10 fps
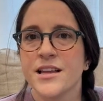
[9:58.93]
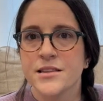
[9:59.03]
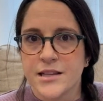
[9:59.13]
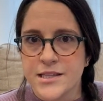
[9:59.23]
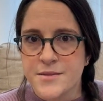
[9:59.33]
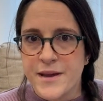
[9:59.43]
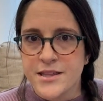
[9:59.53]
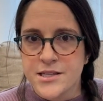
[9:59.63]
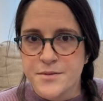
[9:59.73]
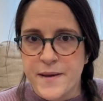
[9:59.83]
Let's make
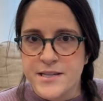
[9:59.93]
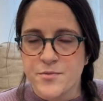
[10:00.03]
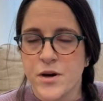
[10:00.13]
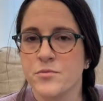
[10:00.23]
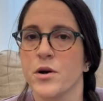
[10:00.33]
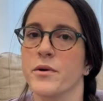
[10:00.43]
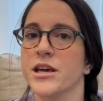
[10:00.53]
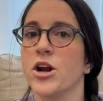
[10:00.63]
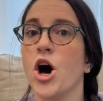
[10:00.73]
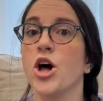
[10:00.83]
this space one where we
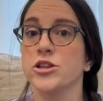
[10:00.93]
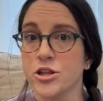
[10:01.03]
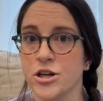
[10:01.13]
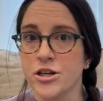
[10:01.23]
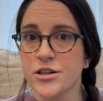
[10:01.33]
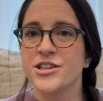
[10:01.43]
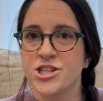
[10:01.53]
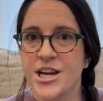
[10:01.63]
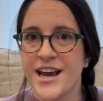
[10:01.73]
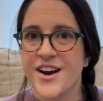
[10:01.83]
can all learn,
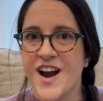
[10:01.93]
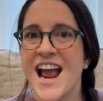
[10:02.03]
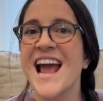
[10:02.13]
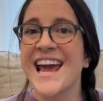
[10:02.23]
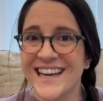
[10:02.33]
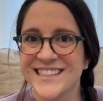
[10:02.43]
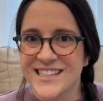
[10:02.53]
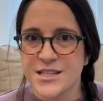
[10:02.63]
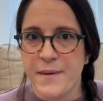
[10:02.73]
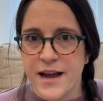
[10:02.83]
share, and
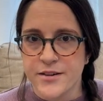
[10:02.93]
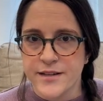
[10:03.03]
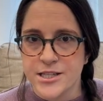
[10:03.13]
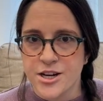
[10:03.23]
inspire each